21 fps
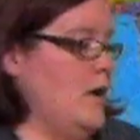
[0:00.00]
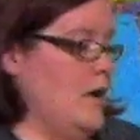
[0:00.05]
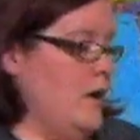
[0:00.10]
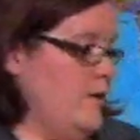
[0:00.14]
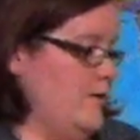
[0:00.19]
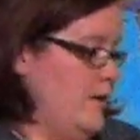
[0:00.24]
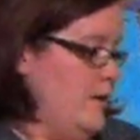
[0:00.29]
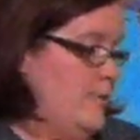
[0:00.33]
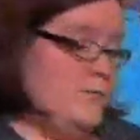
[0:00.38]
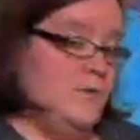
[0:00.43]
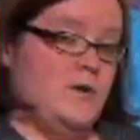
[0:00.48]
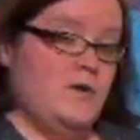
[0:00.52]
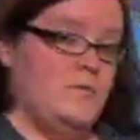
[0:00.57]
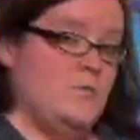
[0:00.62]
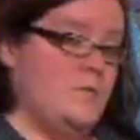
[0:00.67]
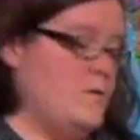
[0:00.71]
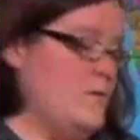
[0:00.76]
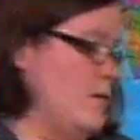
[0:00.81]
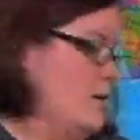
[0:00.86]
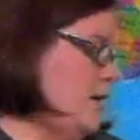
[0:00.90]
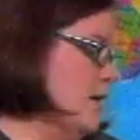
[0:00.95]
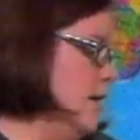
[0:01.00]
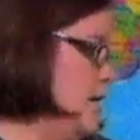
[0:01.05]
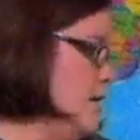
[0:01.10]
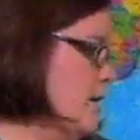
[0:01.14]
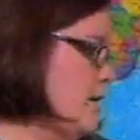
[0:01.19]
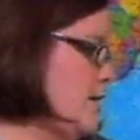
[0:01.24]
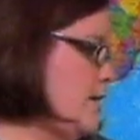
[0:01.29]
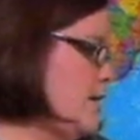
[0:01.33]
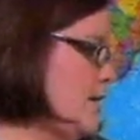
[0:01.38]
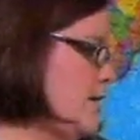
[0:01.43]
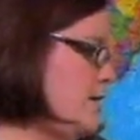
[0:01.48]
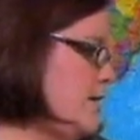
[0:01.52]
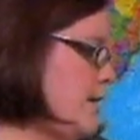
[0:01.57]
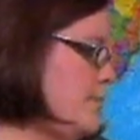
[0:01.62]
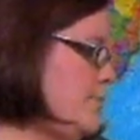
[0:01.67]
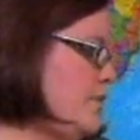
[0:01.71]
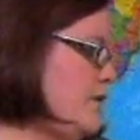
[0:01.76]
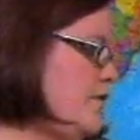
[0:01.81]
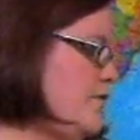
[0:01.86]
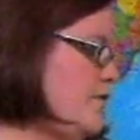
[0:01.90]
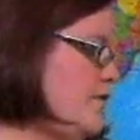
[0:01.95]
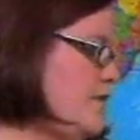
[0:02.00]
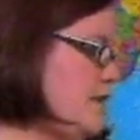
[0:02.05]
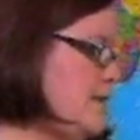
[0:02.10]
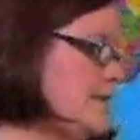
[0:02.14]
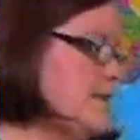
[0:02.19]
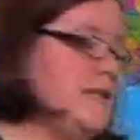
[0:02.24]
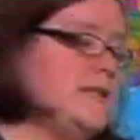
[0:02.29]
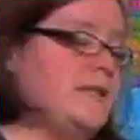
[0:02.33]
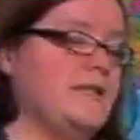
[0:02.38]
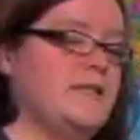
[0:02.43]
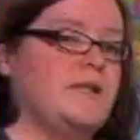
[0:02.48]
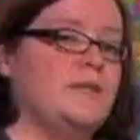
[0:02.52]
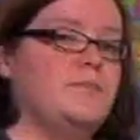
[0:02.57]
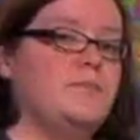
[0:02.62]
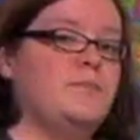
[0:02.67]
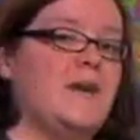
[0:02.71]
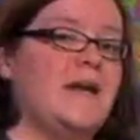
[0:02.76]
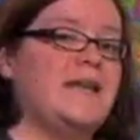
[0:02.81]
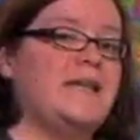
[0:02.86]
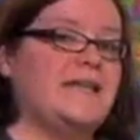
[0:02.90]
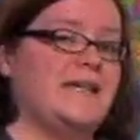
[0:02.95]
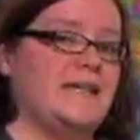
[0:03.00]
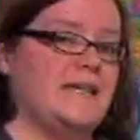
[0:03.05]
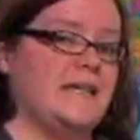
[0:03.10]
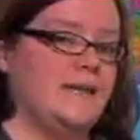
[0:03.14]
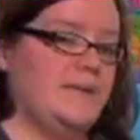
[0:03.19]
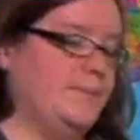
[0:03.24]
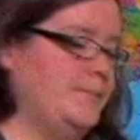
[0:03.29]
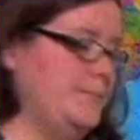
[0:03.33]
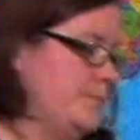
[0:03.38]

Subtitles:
All right, one more, the example of the T in Betty.